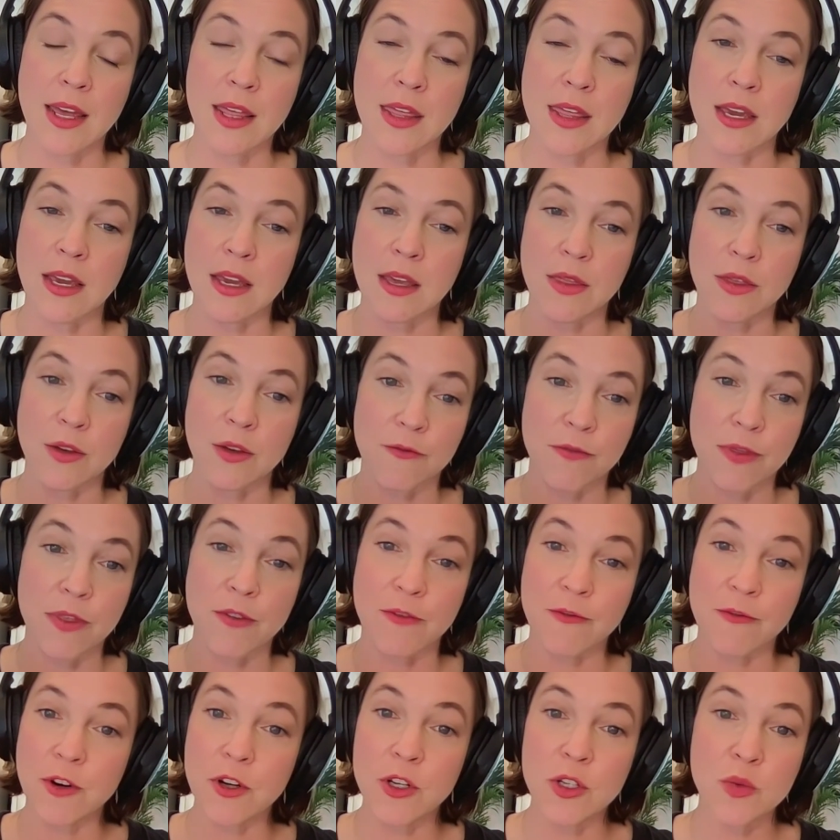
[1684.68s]
I think the
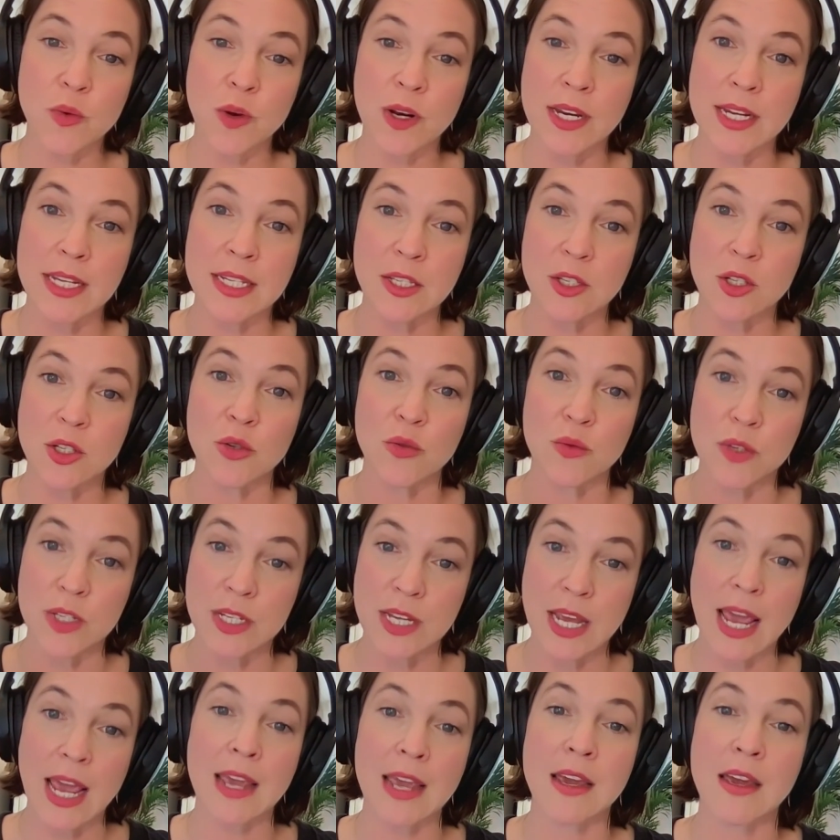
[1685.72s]
first one is to
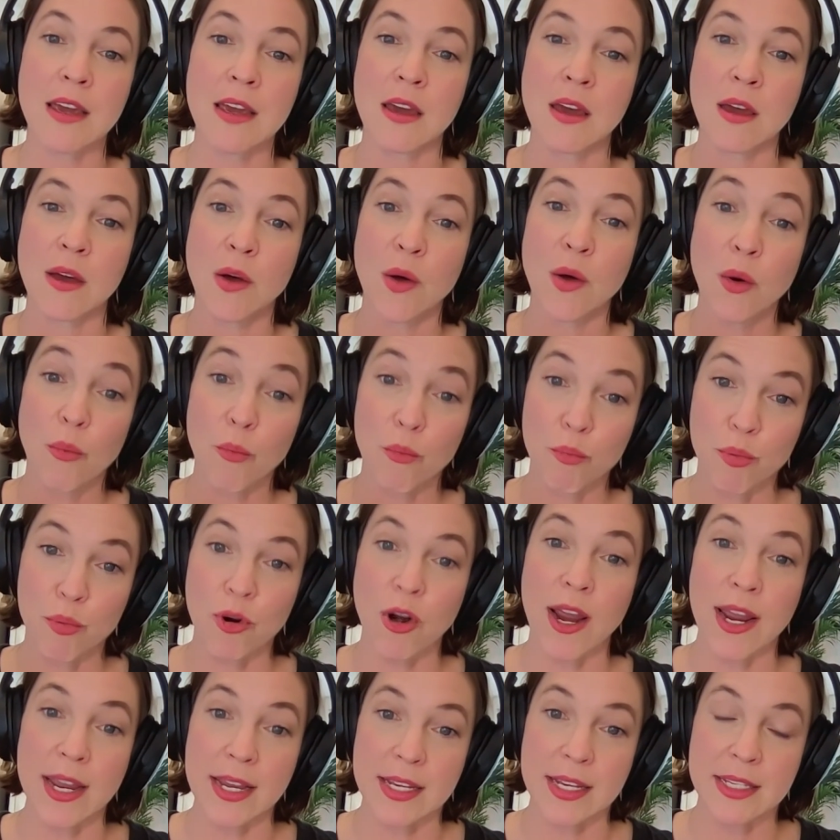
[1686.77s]
take
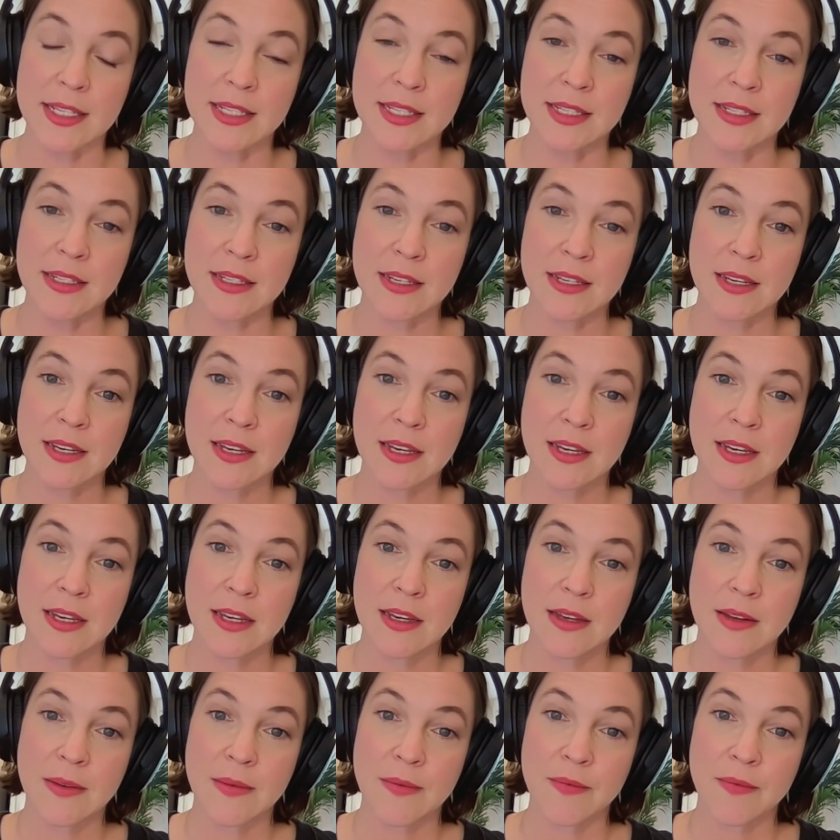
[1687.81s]
breaks
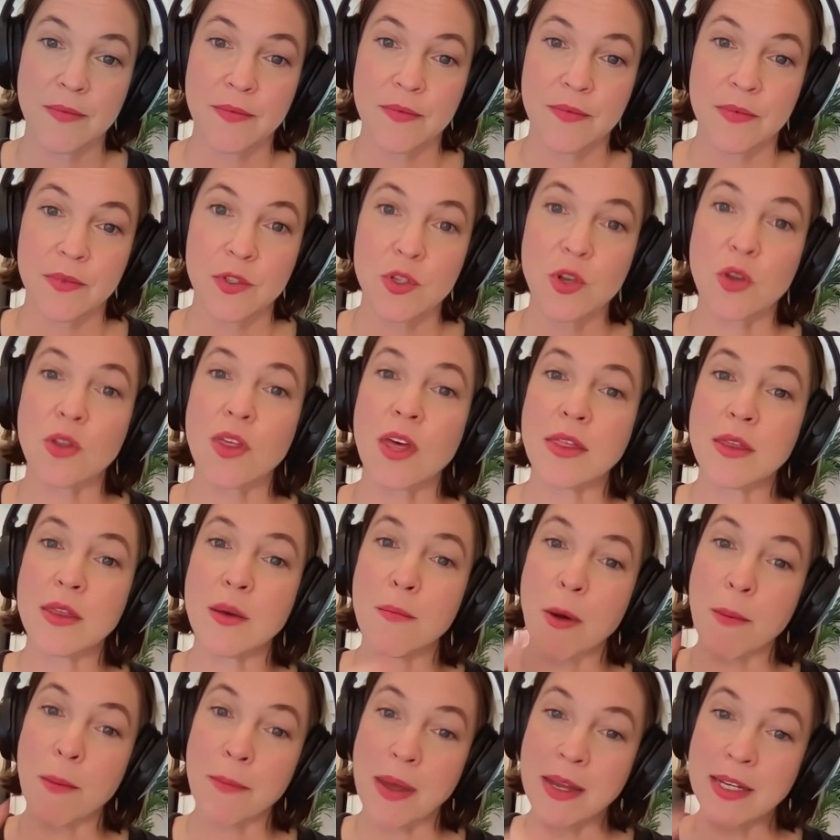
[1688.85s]
so that the
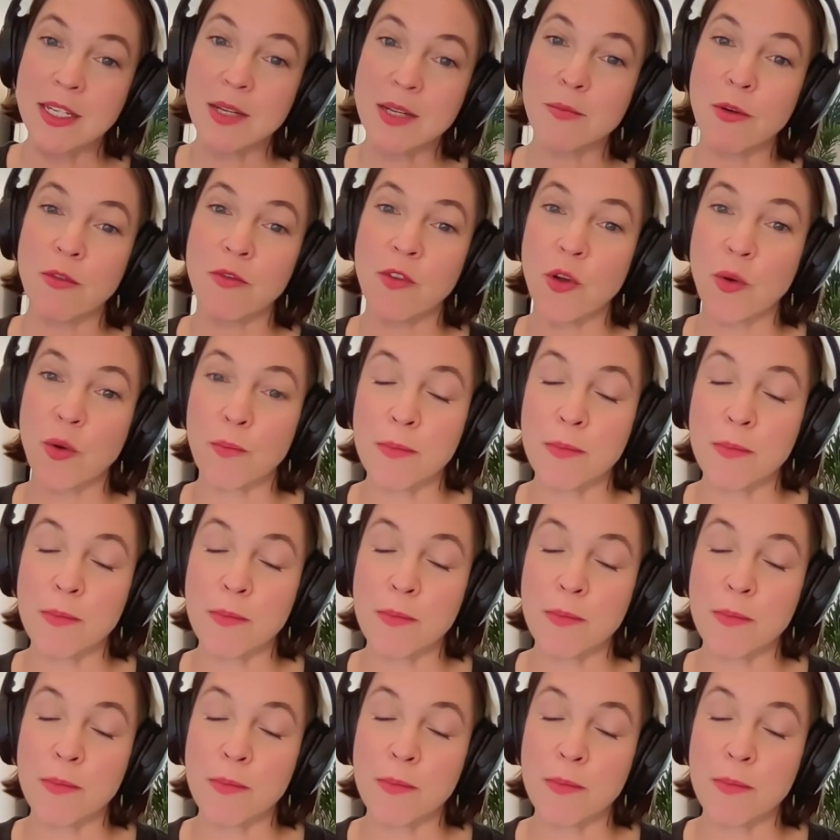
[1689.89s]
momentum of your